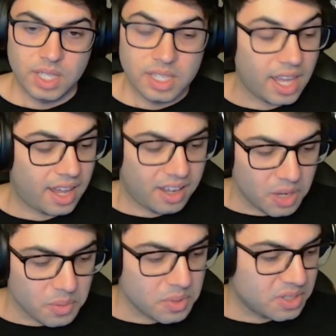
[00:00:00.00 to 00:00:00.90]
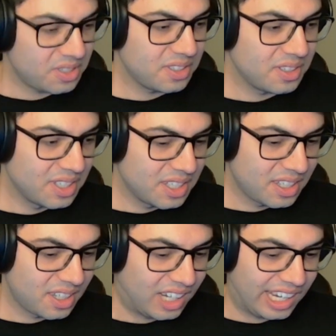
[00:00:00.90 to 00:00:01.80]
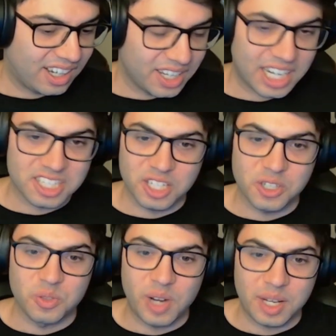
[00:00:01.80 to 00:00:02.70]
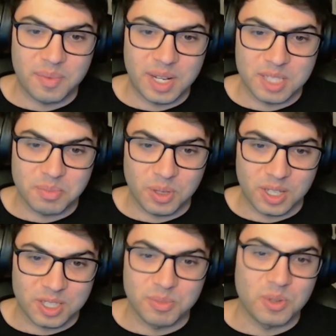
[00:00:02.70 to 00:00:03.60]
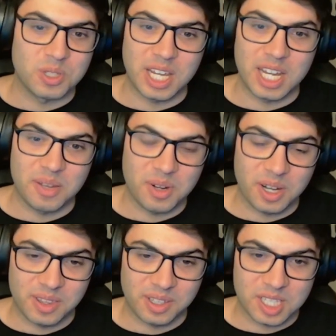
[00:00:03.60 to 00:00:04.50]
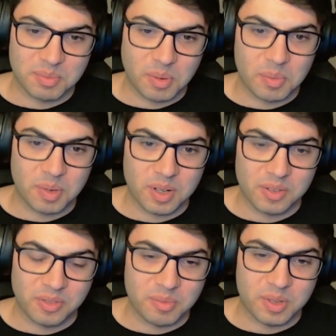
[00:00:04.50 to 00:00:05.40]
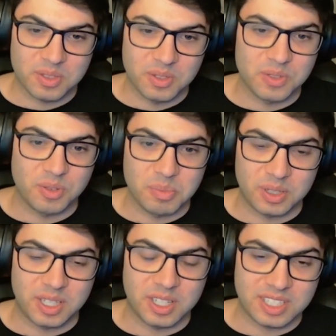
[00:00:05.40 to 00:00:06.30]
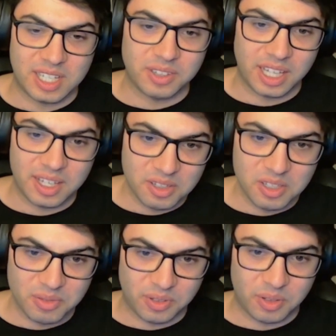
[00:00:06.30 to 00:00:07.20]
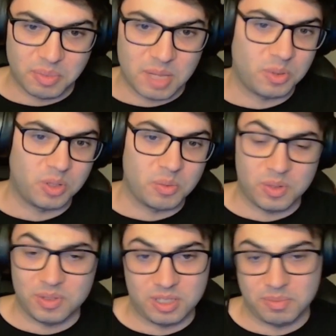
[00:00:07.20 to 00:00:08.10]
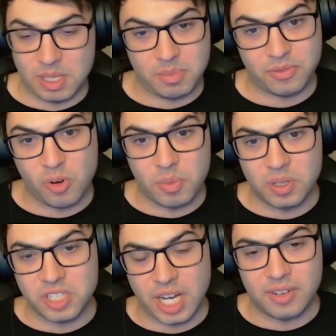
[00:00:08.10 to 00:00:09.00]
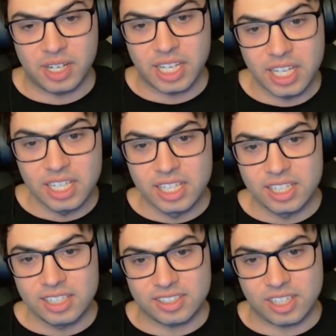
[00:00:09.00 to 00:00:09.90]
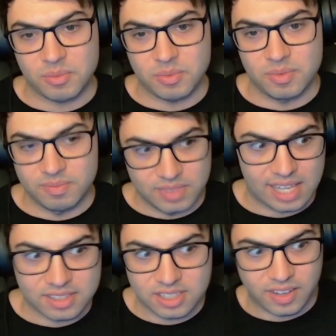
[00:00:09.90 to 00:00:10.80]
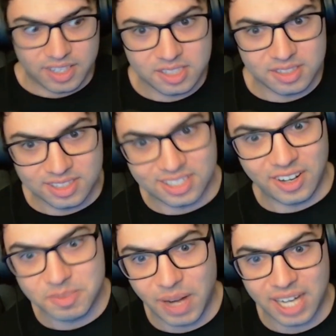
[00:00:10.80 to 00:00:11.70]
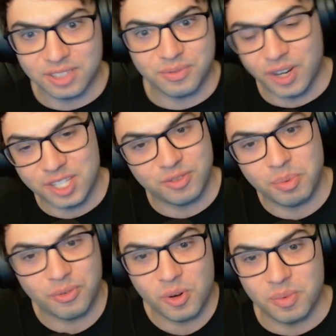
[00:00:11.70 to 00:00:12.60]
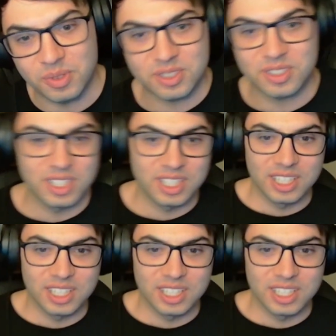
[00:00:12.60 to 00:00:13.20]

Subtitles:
Yeah, I would. I actually couldn't recommend his podcast more to anyone. I think it's probably one of the most useful podcasts out there for people that want to be performant generally, because yeah, science backed advice for performance.